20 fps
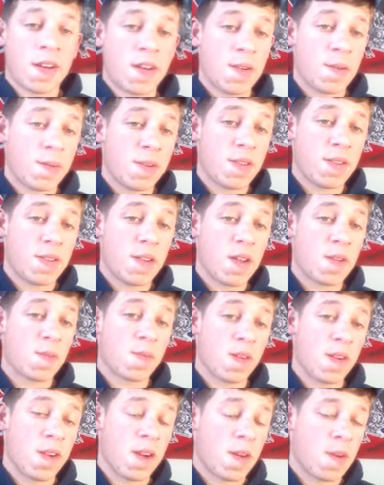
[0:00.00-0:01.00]
here again with
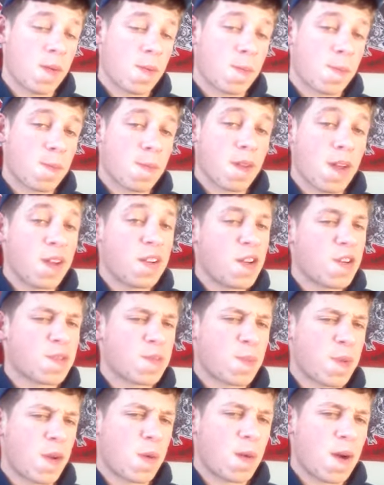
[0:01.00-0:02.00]
another video. I know
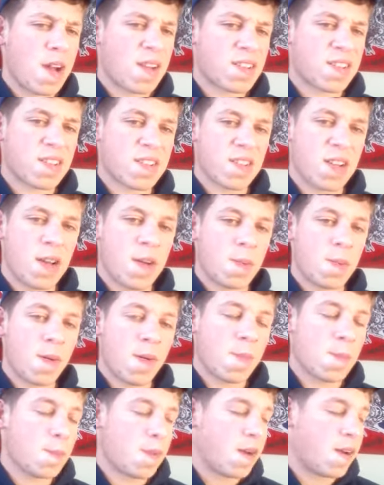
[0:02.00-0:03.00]
it's been a while since I've done
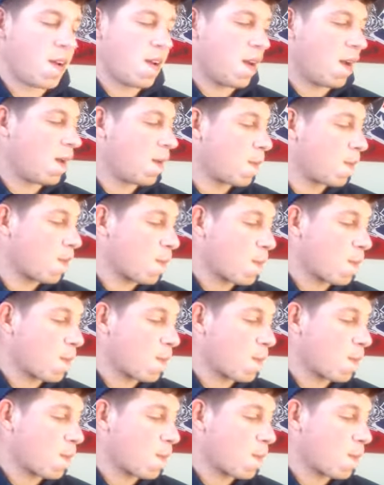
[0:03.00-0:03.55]
one, but